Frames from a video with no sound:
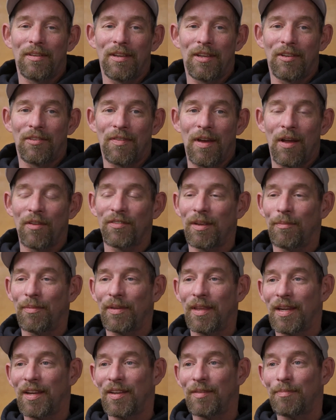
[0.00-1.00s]
he's found
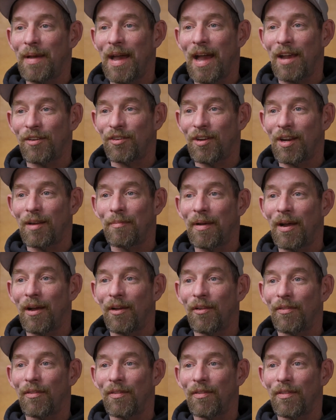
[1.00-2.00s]
something that he's passionate
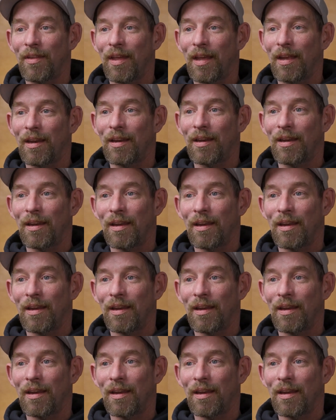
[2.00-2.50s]
about that